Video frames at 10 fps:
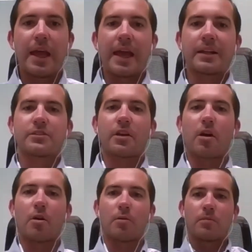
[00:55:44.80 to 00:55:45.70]
And
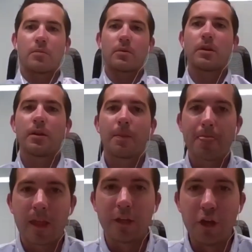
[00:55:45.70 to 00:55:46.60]
so
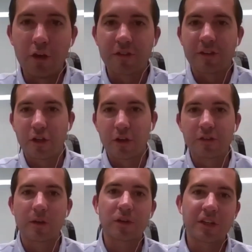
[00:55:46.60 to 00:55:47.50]
use,
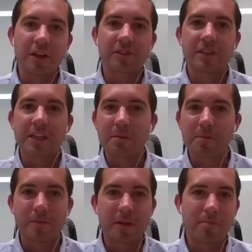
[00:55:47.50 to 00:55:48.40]
choosing which L C M de
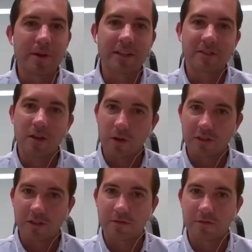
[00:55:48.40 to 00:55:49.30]
depends on
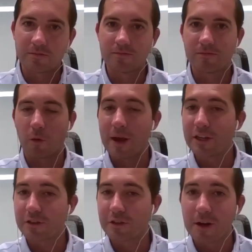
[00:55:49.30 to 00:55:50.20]
which
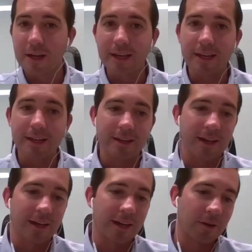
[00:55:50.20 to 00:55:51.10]
formation you're in,
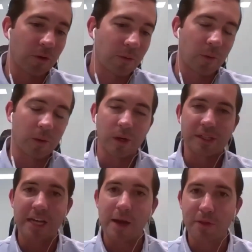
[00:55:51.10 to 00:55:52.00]
uh, what, what
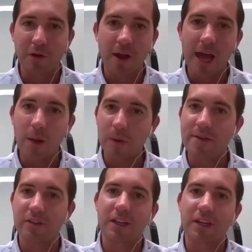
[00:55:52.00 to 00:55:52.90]
depth you're at. We
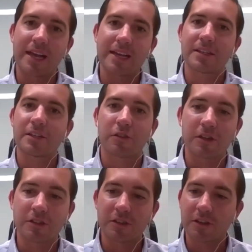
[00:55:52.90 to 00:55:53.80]
have a lot of case
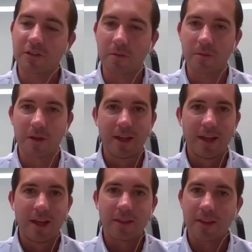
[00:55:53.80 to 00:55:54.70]
histories just from
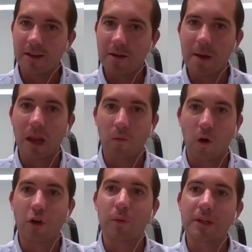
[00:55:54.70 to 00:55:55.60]
the amount of
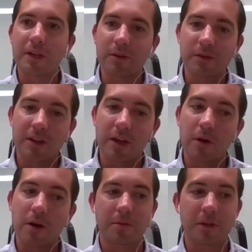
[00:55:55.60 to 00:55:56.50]
work we've done. We say,
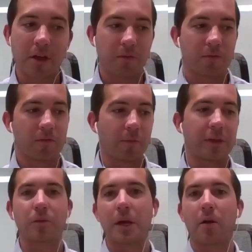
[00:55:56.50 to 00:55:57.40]
well, you know, from
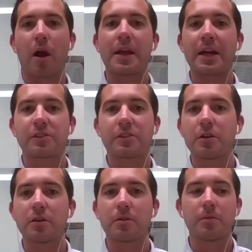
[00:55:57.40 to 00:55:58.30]
this rig right next to
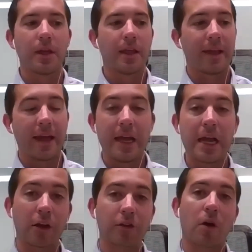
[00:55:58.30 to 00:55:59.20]
you,
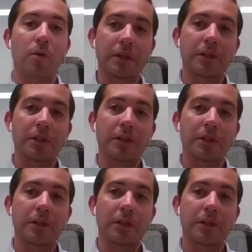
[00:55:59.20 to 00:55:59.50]
here's what we